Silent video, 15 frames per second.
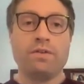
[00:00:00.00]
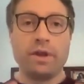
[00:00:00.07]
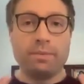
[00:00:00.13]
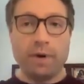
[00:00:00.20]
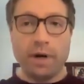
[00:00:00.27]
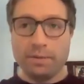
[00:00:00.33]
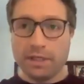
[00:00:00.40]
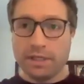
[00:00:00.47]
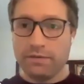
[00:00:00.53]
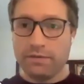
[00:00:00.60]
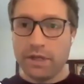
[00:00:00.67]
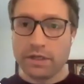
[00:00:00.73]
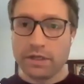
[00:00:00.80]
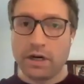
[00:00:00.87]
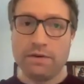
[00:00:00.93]
for the purpose of
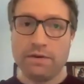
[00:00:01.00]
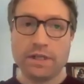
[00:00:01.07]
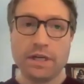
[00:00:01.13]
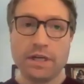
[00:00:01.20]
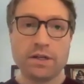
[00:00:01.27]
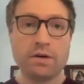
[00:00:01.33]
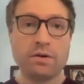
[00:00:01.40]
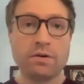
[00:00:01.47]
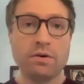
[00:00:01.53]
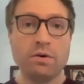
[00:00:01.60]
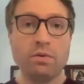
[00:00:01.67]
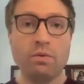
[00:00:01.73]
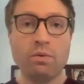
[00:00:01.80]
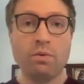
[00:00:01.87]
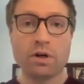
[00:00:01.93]
this conversation,
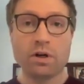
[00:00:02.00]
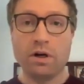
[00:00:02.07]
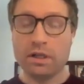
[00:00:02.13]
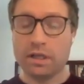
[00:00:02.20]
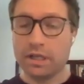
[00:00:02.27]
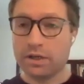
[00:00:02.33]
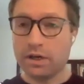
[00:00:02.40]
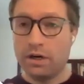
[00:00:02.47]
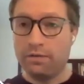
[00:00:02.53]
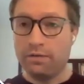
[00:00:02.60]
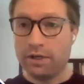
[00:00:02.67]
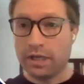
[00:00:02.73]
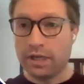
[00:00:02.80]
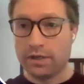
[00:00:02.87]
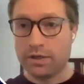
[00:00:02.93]
we're calling this
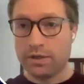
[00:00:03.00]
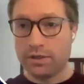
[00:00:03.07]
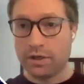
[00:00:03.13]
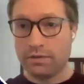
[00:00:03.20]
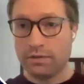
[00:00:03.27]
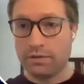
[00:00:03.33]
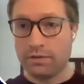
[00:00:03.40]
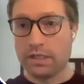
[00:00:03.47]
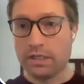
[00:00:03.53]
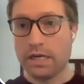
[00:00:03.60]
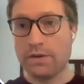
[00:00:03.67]
conversational surveys.